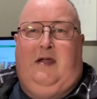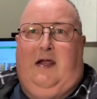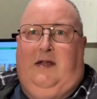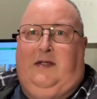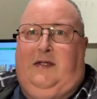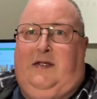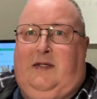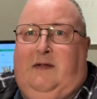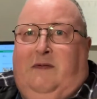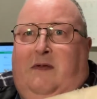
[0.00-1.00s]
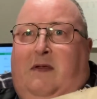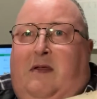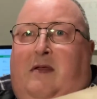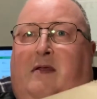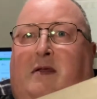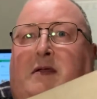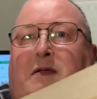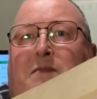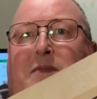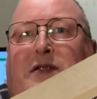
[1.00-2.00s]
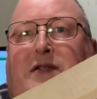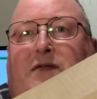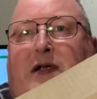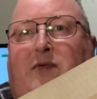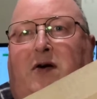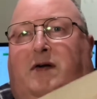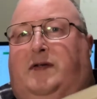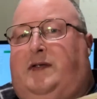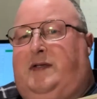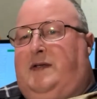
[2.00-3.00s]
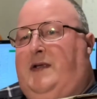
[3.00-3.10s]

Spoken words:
And it's mystery box